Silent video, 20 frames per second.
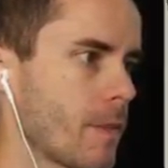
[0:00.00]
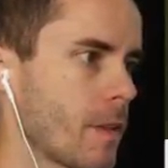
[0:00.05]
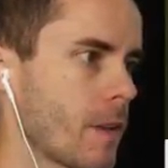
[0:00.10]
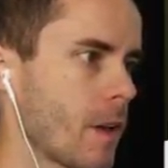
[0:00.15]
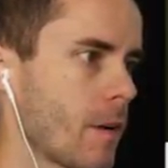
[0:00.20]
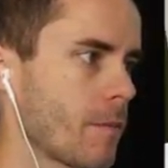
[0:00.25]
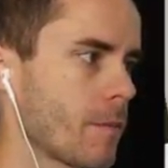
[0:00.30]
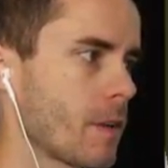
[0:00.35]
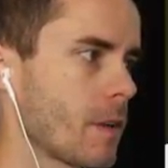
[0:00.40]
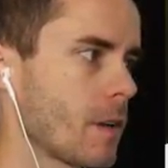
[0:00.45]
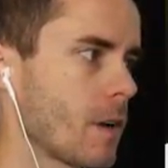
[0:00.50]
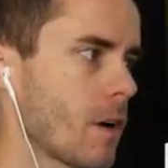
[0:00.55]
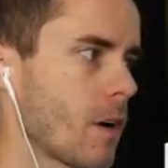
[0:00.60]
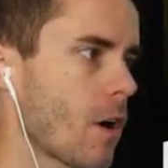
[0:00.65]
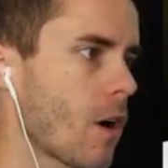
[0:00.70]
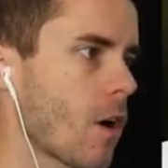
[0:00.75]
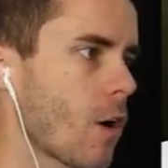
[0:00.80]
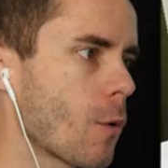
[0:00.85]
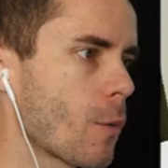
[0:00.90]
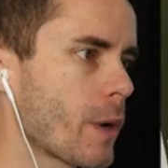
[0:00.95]
No.
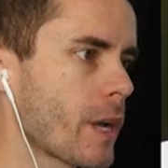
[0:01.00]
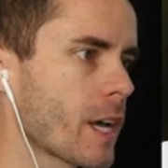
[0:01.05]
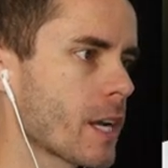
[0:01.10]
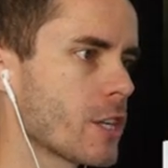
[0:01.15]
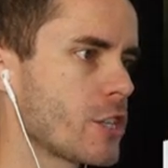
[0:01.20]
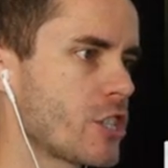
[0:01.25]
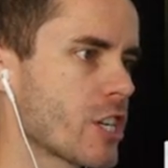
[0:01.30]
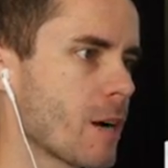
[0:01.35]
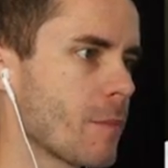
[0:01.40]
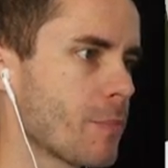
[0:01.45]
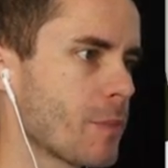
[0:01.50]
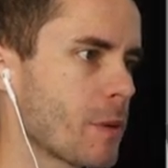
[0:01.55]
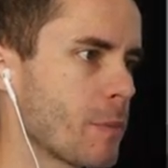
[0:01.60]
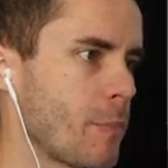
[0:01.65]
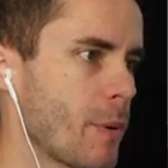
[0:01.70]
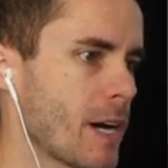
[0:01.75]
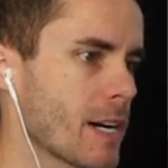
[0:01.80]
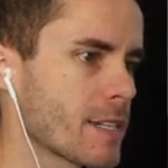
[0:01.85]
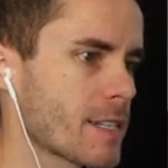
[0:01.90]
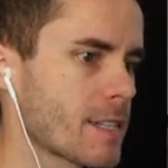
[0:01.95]
Oh, we're gonna jump the
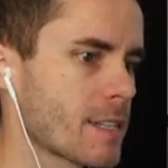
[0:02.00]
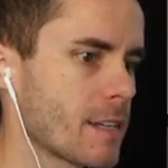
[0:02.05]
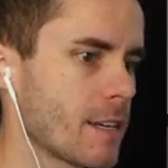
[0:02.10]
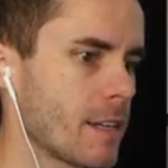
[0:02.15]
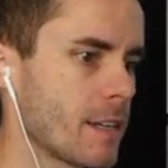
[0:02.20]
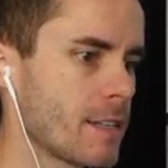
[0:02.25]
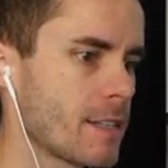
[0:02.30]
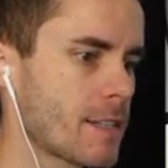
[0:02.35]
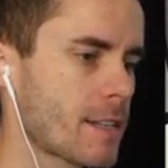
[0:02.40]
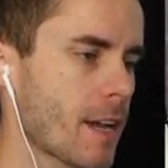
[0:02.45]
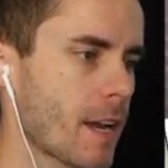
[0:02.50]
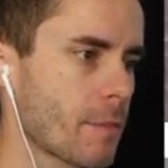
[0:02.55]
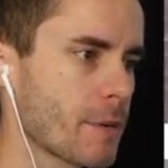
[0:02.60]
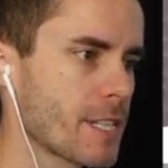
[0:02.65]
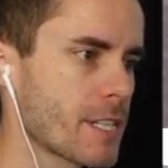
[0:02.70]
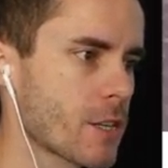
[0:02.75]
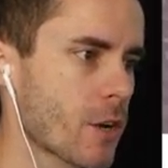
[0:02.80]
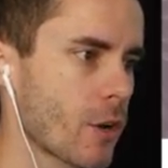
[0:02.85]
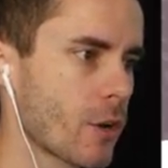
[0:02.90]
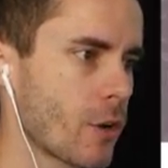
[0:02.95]
bus. This is gonna
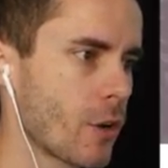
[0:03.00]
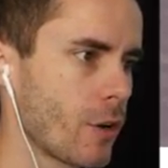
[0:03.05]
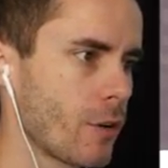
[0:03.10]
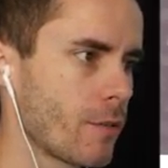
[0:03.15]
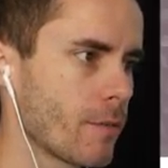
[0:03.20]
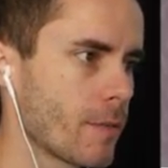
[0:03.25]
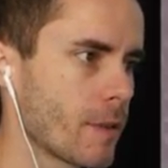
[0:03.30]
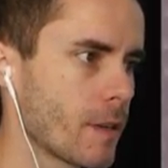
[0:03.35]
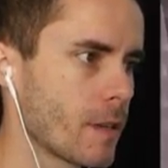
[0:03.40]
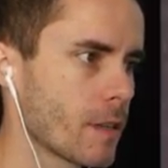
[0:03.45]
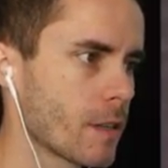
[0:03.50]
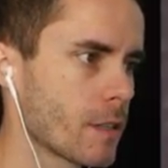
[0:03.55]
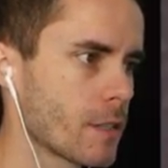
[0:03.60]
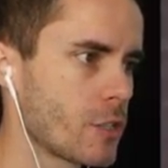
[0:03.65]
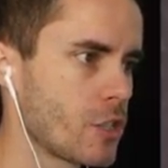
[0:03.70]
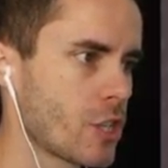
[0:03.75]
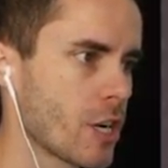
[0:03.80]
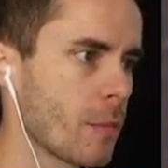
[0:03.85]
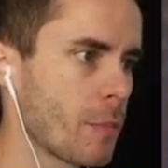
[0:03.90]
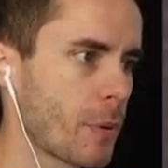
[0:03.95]
be so good.
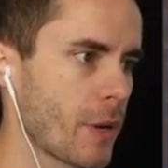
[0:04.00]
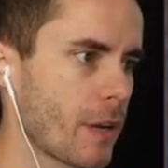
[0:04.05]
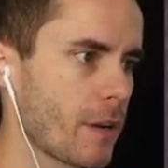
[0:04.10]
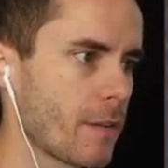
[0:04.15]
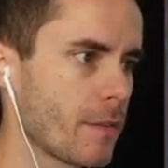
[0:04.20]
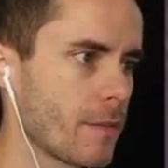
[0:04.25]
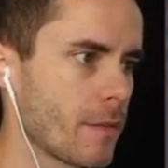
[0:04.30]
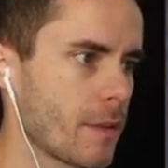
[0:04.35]
Let's jump it.